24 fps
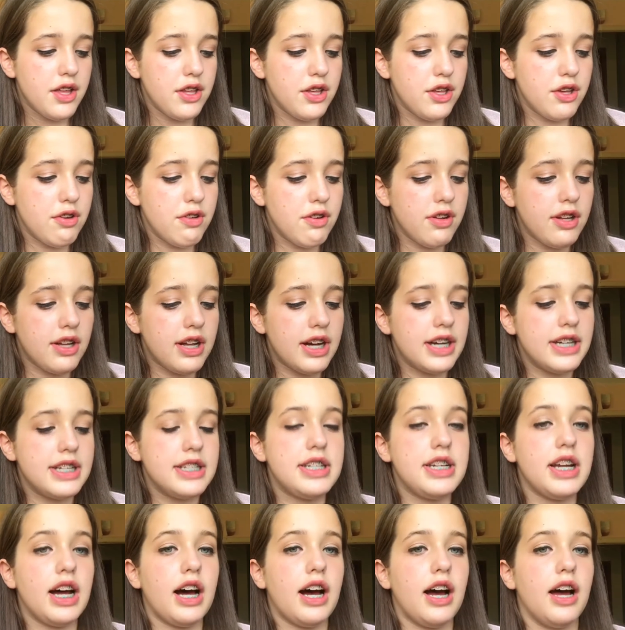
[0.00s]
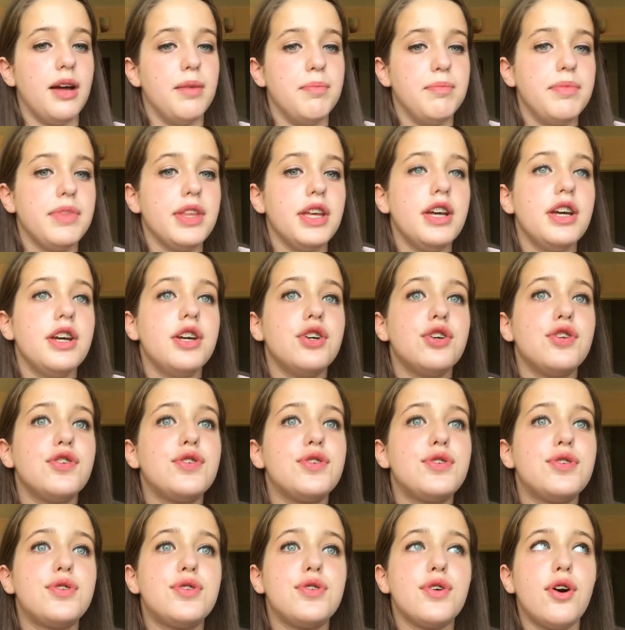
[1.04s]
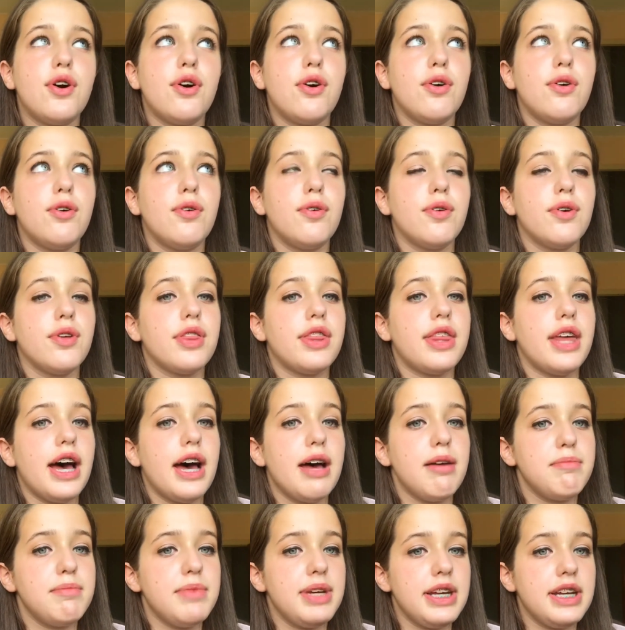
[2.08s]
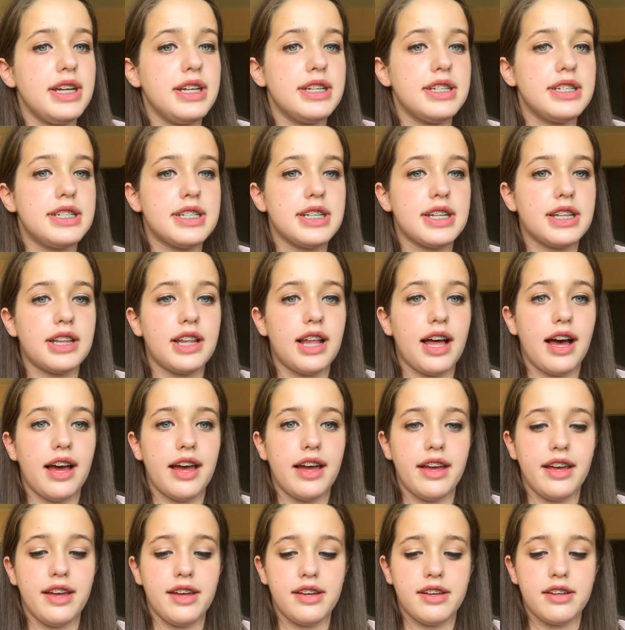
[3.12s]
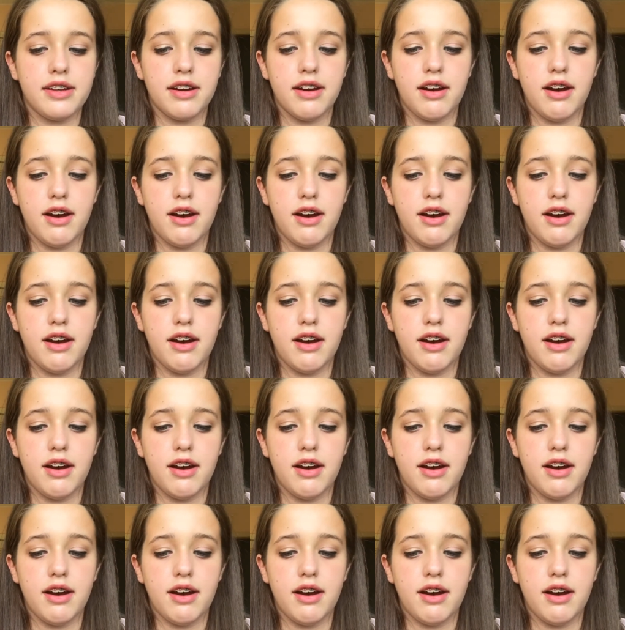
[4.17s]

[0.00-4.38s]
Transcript: Utilize time. So that means like,